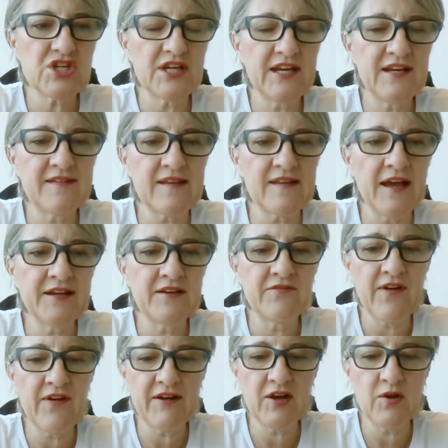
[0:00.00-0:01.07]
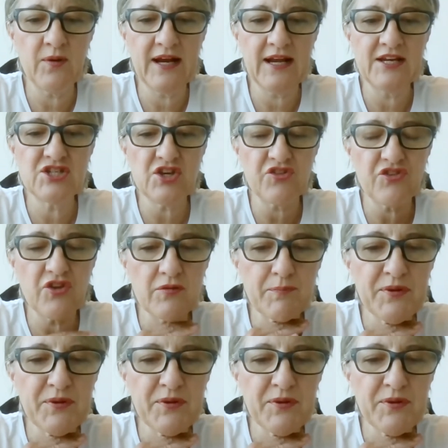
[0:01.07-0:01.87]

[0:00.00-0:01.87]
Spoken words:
and he decided very quickly just